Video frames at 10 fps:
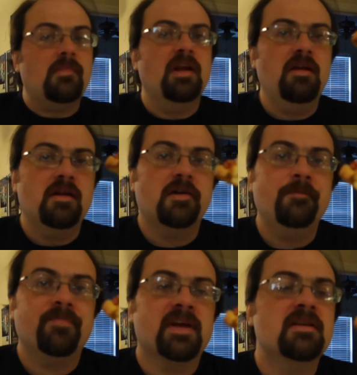you
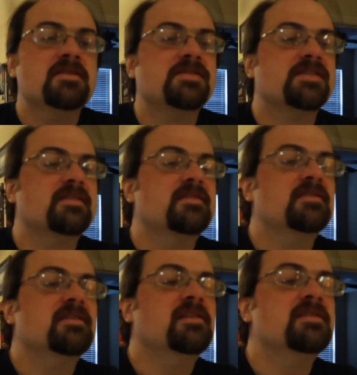know, it is
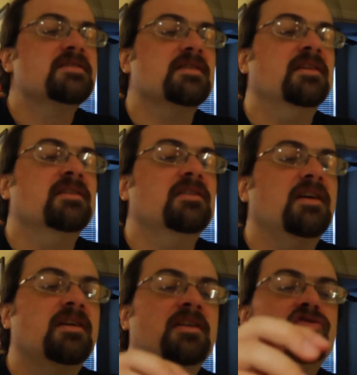
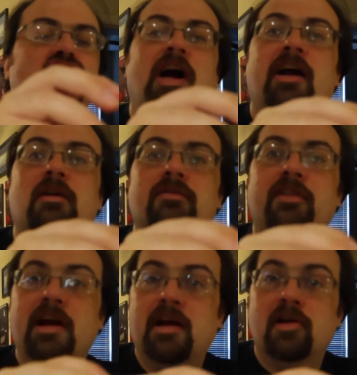a drier,
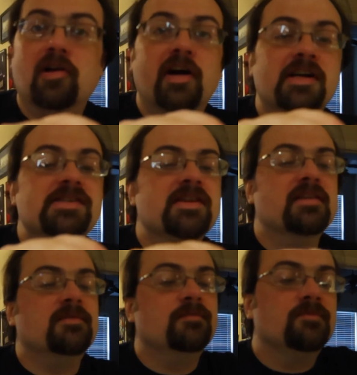flakier crust
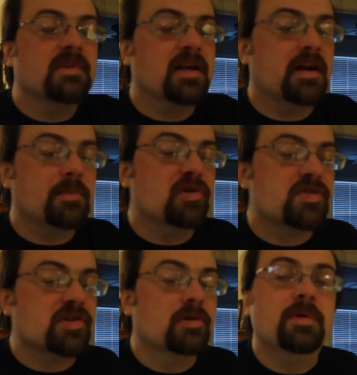than I'm
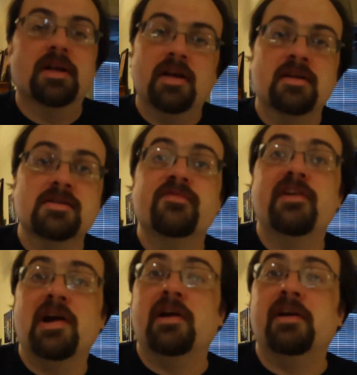used to, but it is
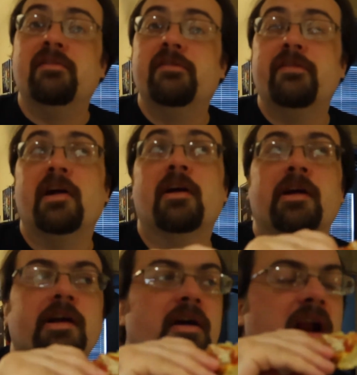very,
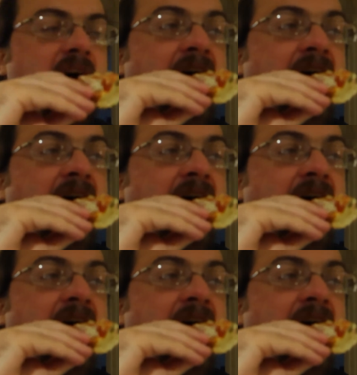very good.